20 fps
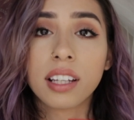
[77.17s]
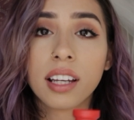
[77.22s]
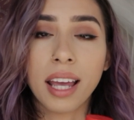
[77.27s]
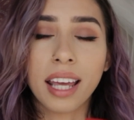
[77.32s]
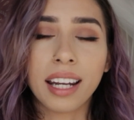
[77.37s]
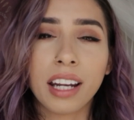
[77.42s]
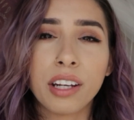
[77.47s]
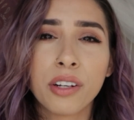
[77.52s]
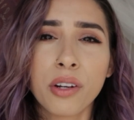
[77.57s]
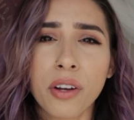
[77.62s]

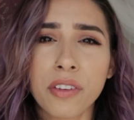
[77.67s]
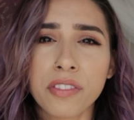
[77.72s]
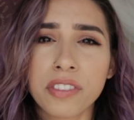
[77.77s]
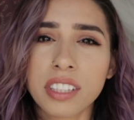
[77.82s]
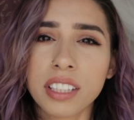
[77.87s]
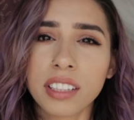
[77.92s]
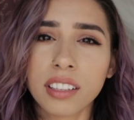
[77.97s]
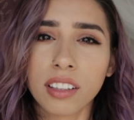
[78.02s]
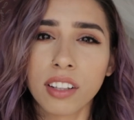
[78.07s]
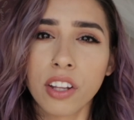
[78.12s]
And I know I've
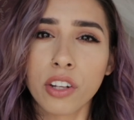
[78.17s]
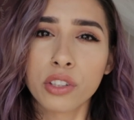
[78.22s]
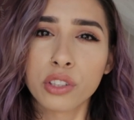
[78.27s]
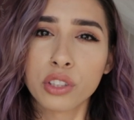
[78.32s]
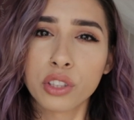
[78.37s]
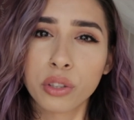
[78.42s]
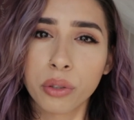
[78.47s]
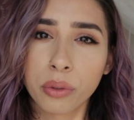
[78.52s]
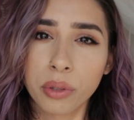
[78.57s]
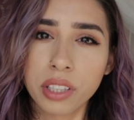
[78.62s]
seen a lot of
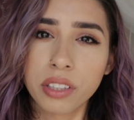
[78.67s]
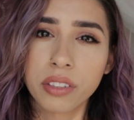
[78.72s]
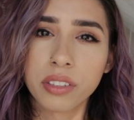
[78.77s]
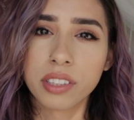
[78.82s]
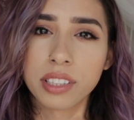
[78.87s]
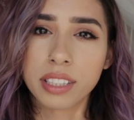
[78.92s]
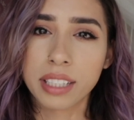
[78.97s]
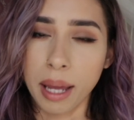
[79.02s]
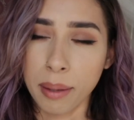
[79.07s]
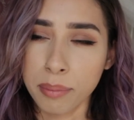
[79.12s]
stories
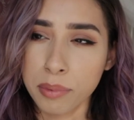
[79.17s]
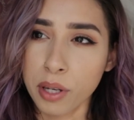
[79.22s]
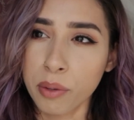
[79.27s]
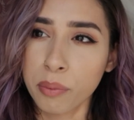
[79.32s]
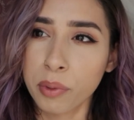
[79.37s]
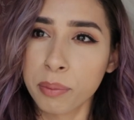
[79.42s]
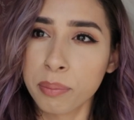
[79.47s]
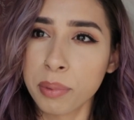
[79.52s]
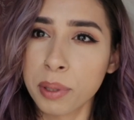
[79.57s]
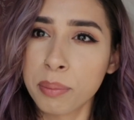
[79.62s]
on Snapchat
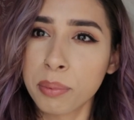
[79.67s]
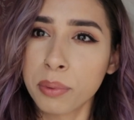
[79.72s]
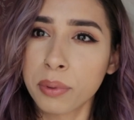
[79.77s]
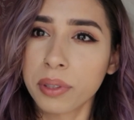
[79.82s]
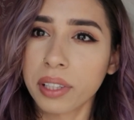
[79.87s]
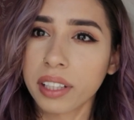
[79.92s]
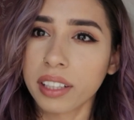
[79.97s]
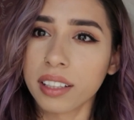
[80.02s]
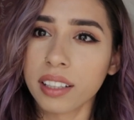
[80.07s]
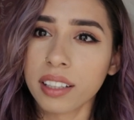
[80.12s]
where people
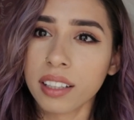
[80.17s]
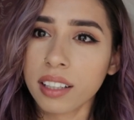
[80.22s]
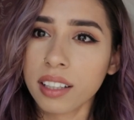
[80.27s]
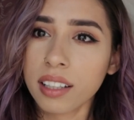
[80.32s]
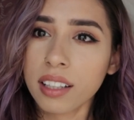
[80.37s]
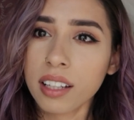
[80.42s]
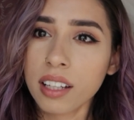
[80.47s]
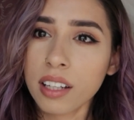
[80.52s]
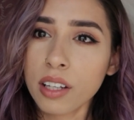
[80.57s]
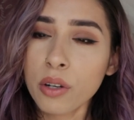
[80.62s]
like
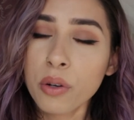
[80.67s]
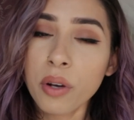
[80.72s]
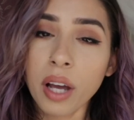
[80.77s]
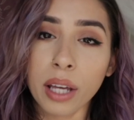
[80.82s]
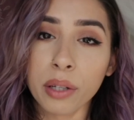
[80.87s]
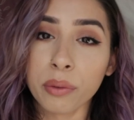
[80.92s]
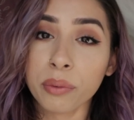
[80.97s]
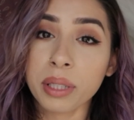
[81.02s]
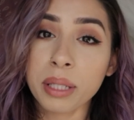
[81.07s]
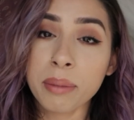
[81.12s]
who
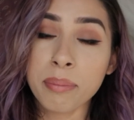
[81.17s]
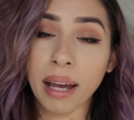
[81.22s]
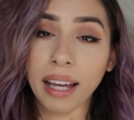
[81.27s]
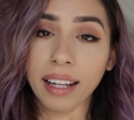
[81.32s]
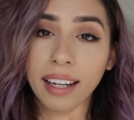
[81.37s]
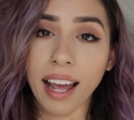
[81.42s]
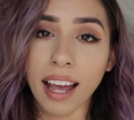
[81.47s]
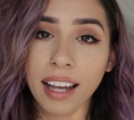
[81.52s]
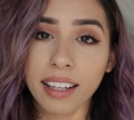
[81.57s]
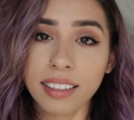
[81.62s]
had really
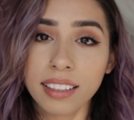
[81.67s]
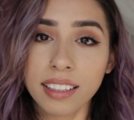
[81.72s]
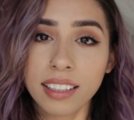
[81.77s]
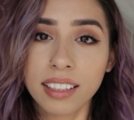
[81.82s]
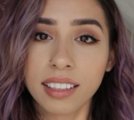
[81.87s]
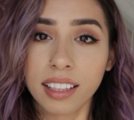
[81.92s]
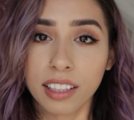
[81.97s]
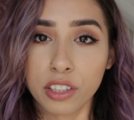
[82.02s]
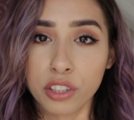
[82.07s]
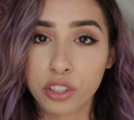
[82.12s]
bad
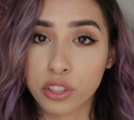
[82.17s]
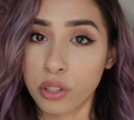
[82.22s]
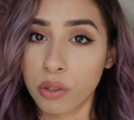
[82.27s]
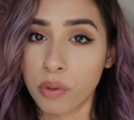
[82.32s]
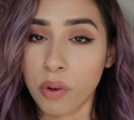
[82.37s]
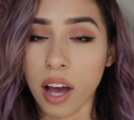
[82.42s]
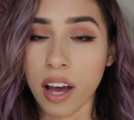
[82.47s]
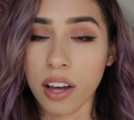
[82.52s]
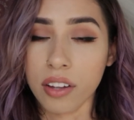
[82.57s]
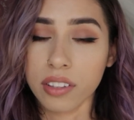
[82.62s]
acne like
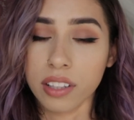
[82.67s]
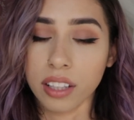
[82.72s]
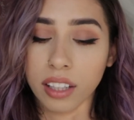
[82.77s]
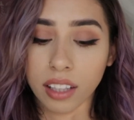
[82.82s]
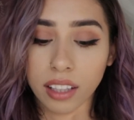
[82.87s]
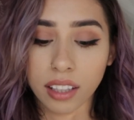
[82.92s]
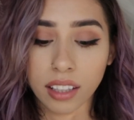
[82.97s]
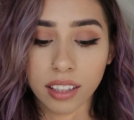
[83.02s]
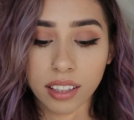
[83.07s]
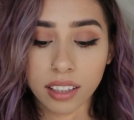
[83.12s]
show how
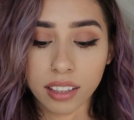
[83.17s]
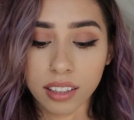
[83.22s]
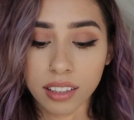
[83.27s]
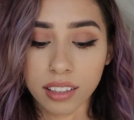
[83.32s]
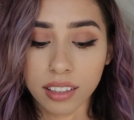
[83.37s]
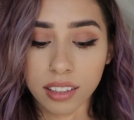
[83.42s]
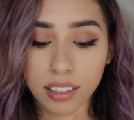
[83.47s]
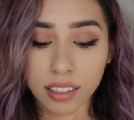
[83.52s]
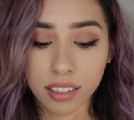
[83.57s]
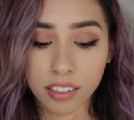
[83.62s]
they
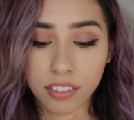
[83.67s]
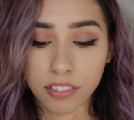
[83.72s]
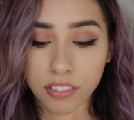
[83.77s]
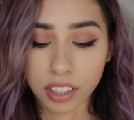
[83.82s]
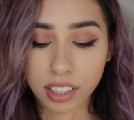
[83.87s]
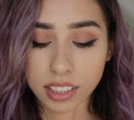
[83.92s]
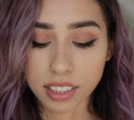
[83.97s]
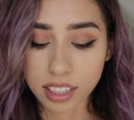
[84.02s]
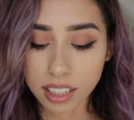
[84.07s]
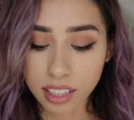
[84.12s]

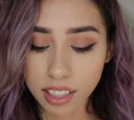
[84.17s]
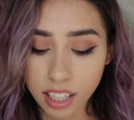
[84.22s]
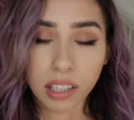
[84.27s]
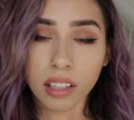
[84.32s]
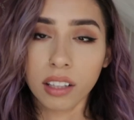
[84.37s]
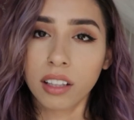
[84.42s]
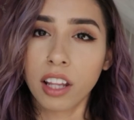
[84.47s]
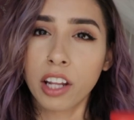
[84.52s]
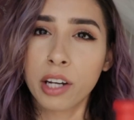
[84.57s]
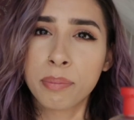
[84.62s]
fixed it,
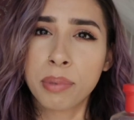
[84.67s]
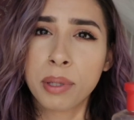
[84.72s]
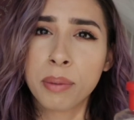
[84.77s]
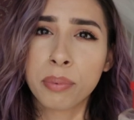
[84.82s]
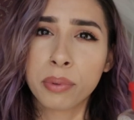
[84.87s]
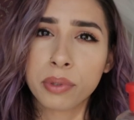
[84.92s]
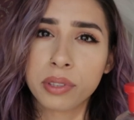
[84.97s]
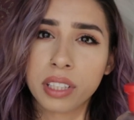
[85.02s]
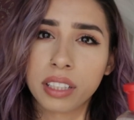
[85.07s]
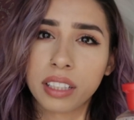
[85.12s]
and a lot of
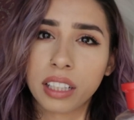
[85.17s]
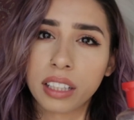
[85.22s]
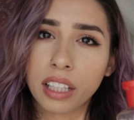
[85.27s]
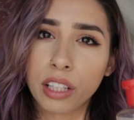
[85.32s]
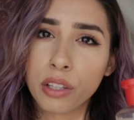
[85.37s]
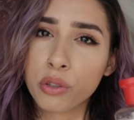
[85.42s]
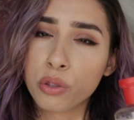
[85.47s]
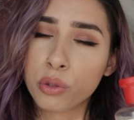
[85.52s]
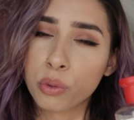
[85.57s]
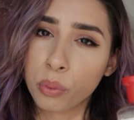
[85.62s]
people said that
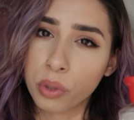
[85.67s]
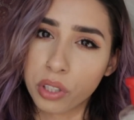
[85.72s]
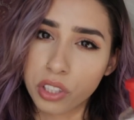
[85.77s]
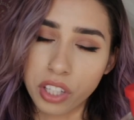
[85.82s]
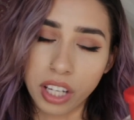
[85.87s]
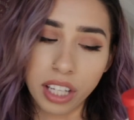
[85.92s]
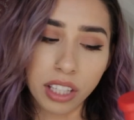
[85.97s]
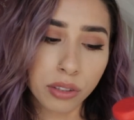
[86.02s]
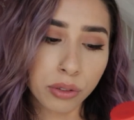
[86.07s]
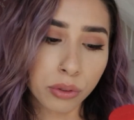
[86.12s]
they use witch
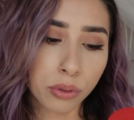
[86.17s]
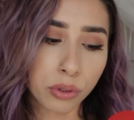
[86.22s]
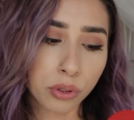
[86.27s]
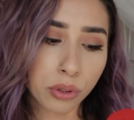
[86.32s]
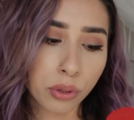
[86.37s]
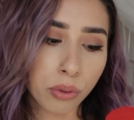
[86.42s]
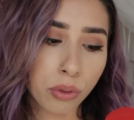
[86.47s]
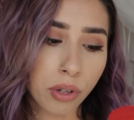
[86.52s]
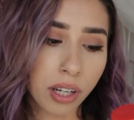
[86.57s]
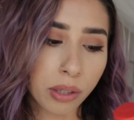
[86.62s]
hazel,
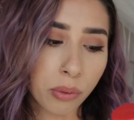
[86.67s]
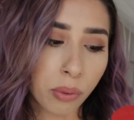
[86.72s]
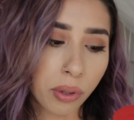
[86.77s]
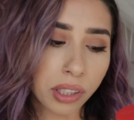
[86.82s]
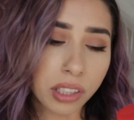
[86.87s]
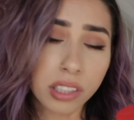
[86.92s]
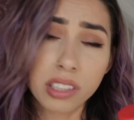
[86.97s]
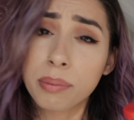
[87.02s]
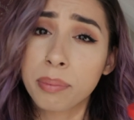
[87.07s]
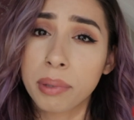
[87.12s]
so I
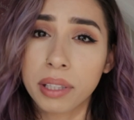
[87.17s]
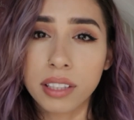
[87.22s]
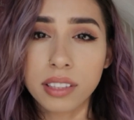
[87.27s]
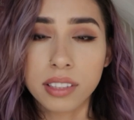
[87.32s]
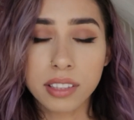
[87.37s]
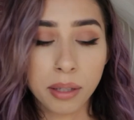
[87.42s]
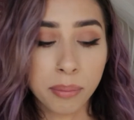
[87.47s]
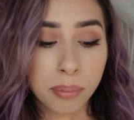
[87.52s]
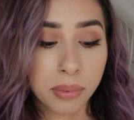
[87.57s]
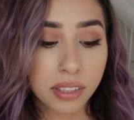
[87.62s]
wanted to pick
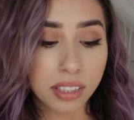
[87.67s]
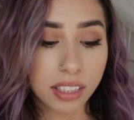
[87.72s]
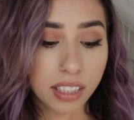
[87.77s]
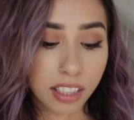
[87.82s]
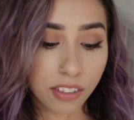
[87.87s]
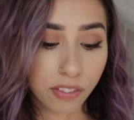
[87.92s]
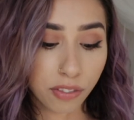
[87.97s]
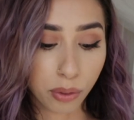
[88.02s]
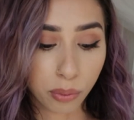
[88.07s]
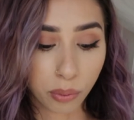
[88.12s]
this up and
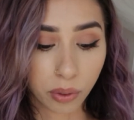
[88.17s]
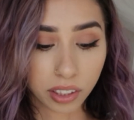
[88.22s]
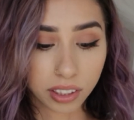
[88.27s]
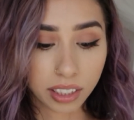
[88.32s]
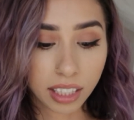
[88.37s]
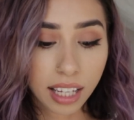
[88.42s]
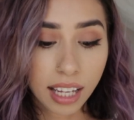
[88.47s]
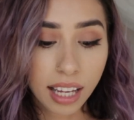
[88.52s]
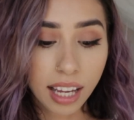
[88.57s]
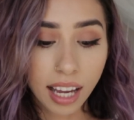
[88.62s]
see if it worked,
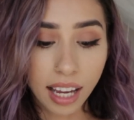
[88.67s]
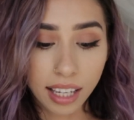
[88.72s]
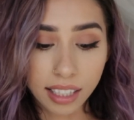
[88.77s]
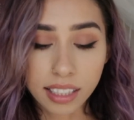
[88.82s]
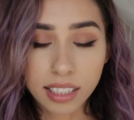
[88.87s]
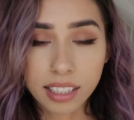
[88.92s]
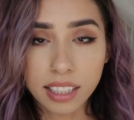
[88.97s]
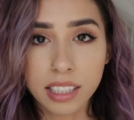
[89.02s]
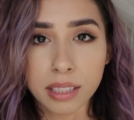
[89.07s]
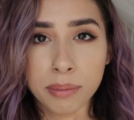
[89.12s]
and
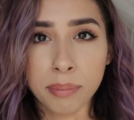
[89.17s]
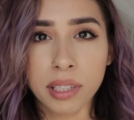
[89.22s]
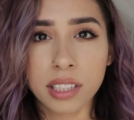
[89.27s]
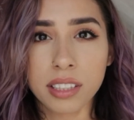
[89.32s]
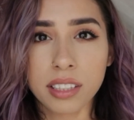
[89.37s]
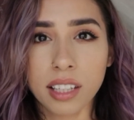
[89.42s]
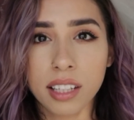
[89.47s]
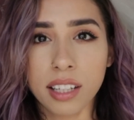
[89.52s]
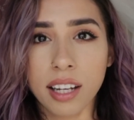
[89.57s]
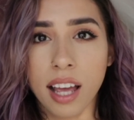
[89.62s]
it does. My
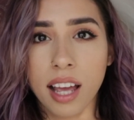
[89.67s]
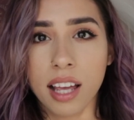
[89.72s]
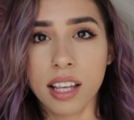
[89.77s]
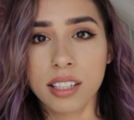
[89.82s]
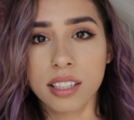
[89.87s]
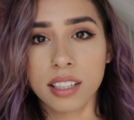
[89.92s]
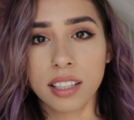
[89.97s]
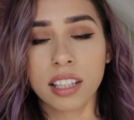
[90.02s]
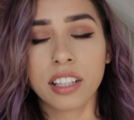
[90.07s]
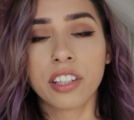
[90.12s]
skin
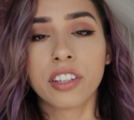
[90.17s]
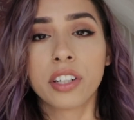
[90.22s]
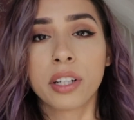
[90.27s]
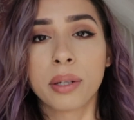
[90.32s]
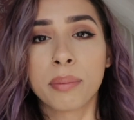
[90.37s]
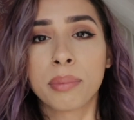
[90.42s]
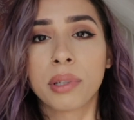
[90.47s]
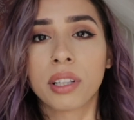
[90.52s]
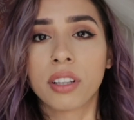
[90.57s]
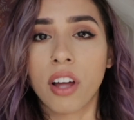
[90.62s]
has cleared
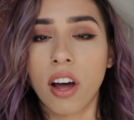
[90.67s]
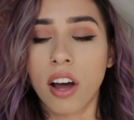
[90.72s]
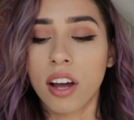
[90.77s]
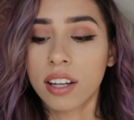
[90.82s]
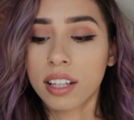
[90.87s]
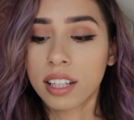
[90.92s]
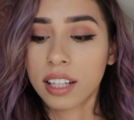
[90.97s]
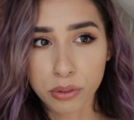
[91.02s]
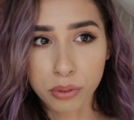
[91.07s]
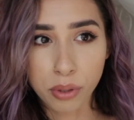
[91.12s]
up a
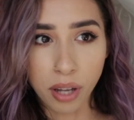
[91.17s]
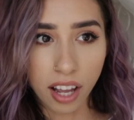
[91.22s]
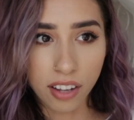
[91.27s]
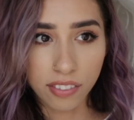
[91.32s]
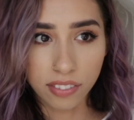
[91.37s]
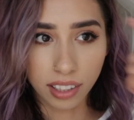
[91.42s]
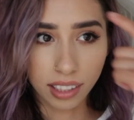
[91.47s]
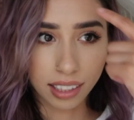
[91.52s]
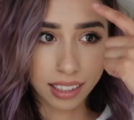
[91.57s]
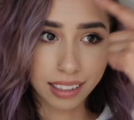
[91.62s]
lot. I do
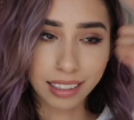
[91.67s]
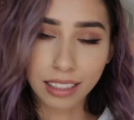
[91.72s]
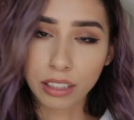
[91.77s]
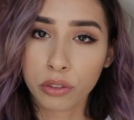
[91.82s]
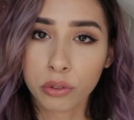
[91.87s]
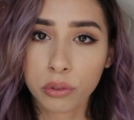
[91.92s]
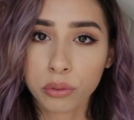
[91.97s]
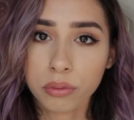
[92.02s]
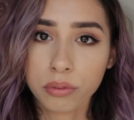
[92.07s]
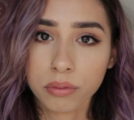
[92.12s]
have like
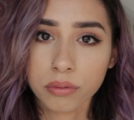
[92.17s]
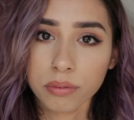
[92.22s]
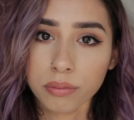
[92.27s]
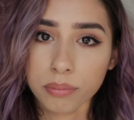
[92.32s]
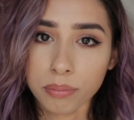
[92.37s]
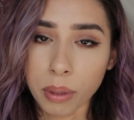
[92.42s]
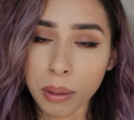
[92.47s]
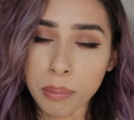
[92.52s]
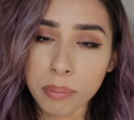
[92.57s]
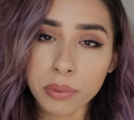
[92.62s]
little
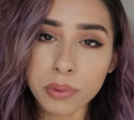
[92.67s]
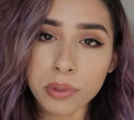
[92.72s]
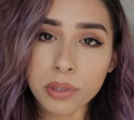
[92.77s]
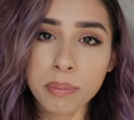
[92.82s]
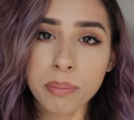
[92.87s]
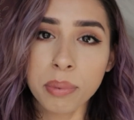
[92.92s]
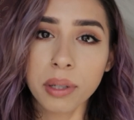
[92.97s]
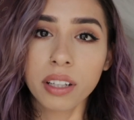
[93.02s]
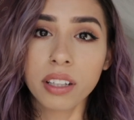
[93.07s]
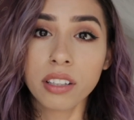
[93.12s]
pimples,
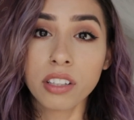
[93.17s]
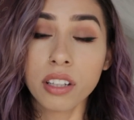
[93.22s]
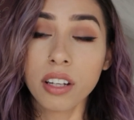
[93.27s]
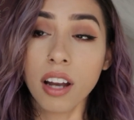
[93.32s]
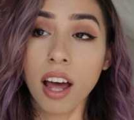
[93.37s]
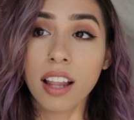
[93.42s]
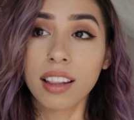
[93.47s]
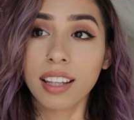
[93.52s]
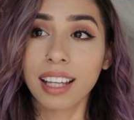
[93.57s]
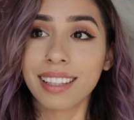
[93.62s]
but
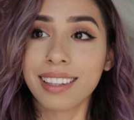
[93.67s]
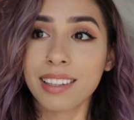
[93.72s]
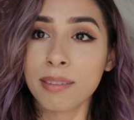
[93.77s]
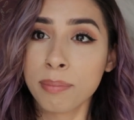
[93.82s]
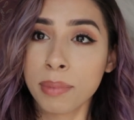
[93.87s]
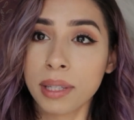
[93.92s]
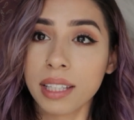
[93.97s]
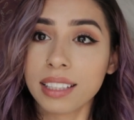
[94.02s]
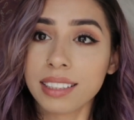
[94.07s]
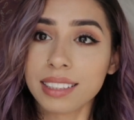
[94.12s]
not like the
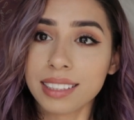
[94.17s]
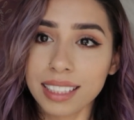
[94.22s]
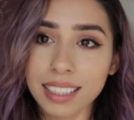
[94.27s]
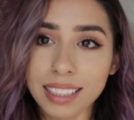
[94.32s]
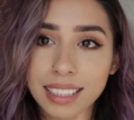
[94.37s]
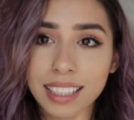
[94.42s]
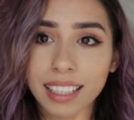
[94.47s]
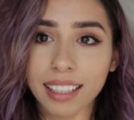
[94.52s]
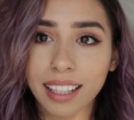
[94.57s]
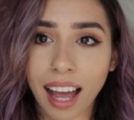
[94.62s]
big
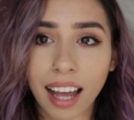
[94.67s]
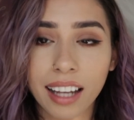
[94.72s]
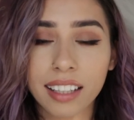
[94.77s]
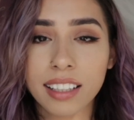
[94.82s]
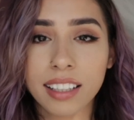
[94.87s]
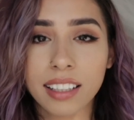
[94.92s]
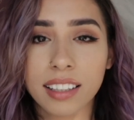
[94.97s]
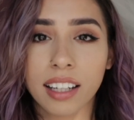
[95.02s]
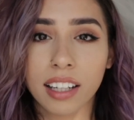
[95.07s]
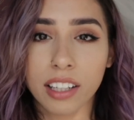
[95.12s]
cystic
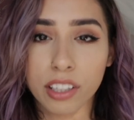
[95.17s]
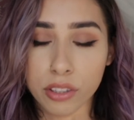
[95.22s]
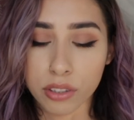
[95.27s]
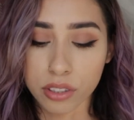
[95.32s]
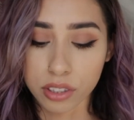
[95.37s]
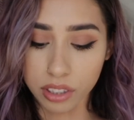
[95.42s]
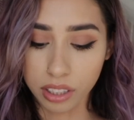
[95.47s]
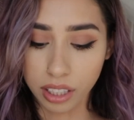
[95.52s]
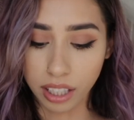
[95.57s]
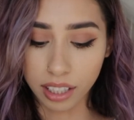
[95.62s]
acne that I
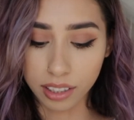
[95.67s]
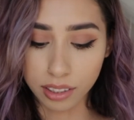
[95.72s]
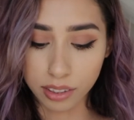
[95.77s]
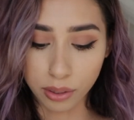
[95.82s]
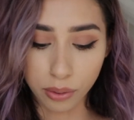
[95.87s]
used to get.